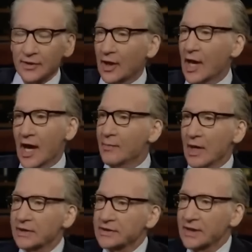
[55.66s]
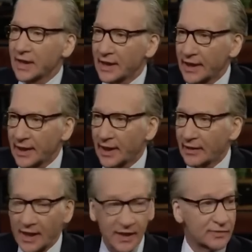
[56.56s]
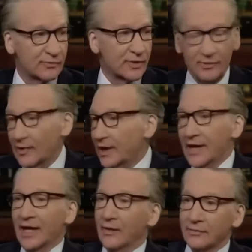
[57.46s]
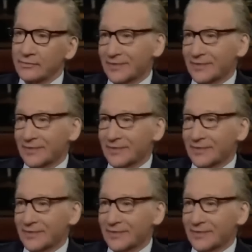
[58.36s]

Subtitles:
Look, I'm on CNN now. I guess we're on it right now.